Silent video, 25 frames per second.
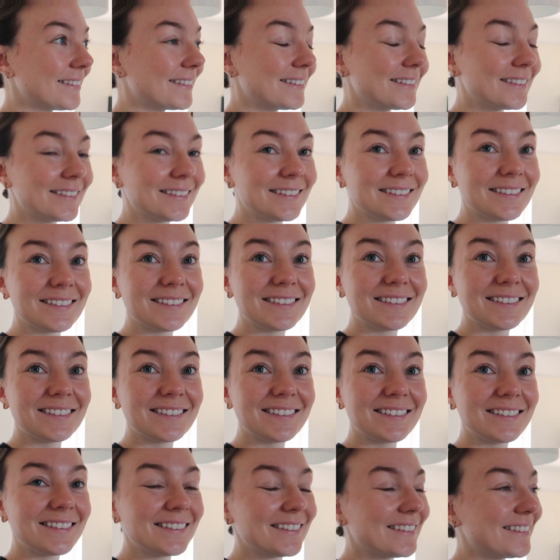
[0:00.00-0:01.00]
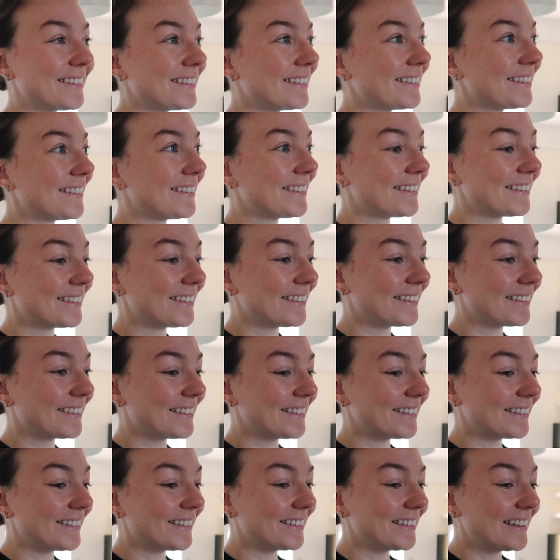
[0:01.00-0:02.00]
It's a shame about the tiles.
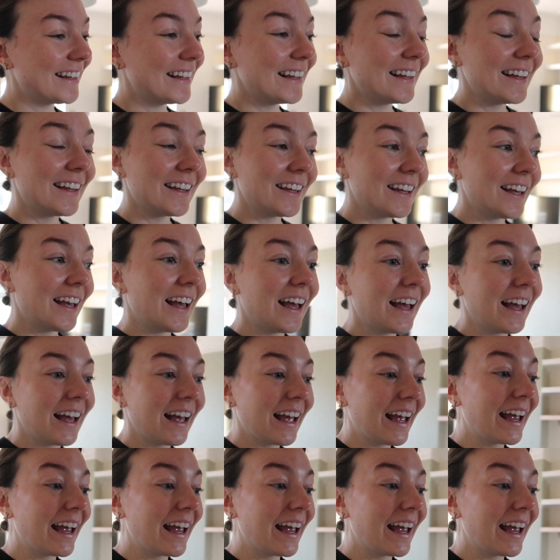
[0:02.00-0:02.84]
It's a shame.